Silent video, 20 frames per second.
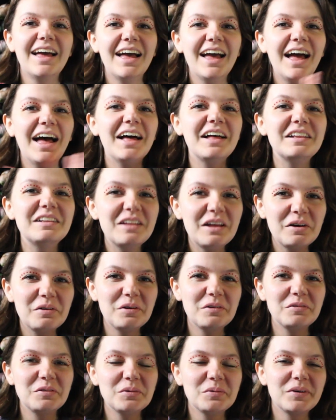Hello
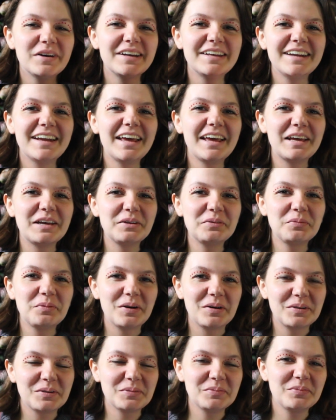everyone and
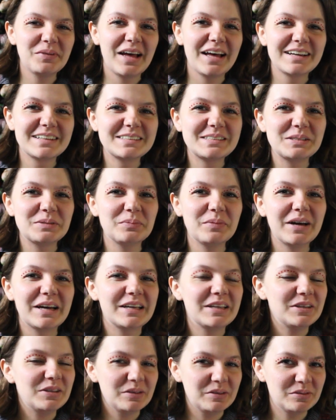welcome back to
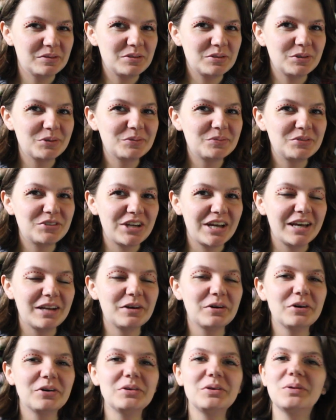my YouTube
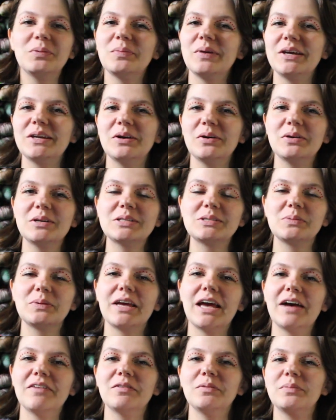channel. You may notice we
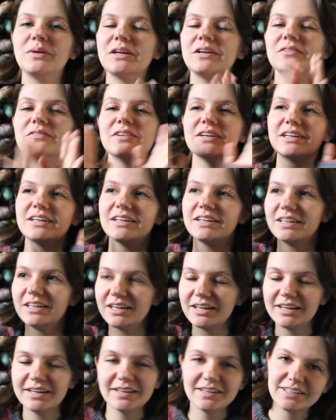have a bit of a
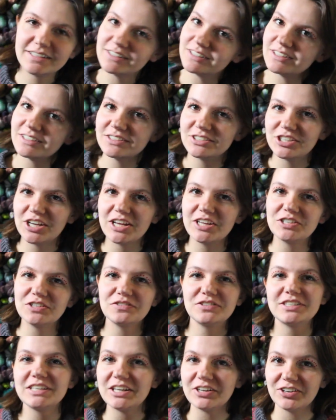change of
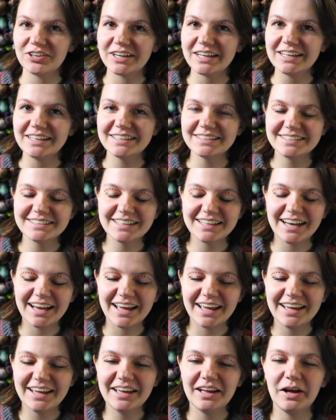scenery
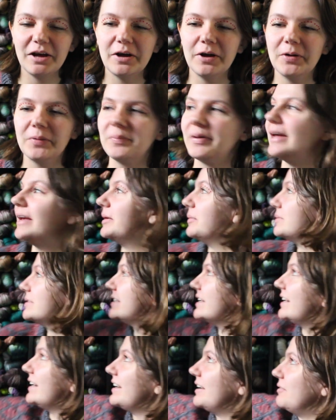today. I am
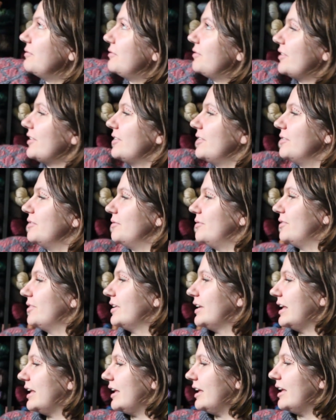sitting in front of
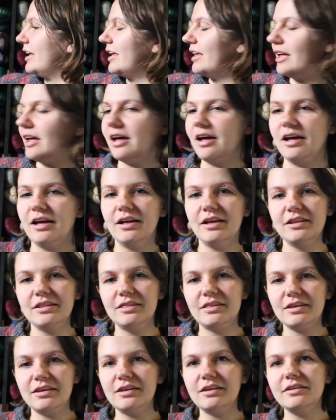
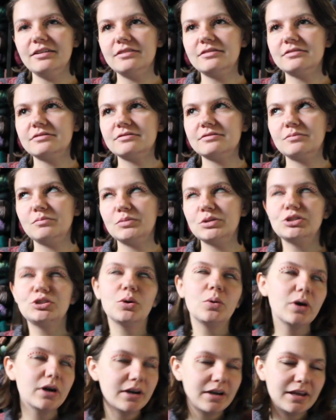the
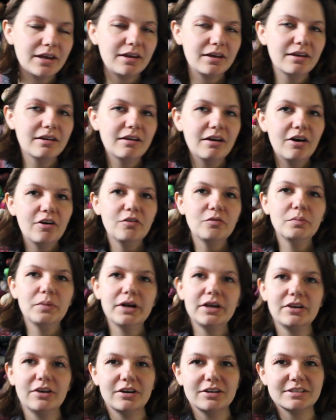majority of my
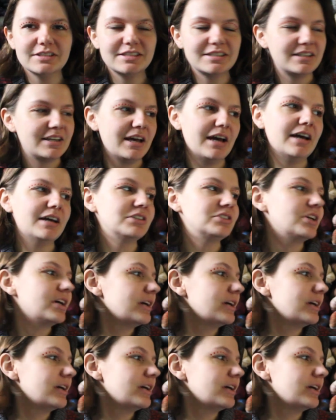yarn stash.